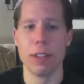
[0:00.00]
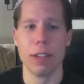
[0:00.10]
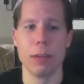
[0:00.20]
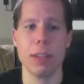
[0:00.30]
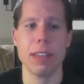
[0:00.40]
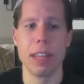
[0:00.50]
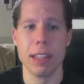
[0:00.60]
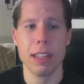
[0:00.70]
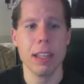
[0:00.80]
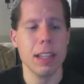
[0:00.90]
You know,
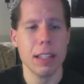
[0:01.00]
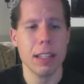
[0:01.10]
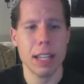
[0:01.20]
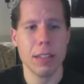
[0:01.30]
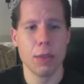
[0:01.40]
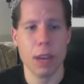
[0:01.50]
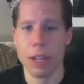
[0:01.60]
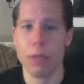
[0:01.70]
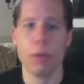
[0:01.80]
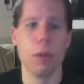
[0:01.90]
they
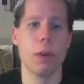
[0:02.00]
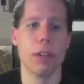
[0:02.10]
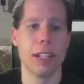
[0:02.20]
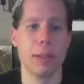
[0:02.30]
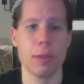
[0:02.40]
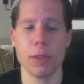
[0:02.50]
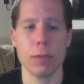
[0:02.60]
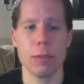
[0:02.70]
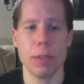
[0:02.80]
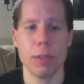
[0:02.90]
trained for it, and it was
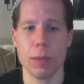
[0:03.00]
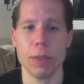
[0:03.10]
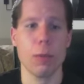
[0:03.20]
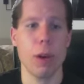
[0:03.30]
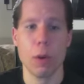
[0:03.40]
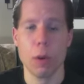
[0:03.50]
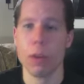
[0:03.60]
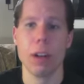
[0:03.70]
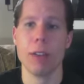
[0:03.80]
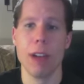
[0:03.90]
well
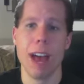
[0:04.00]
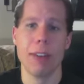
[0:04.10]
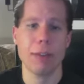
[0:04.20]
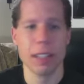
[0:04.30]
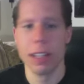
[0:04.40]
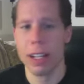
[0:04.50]
choreographed.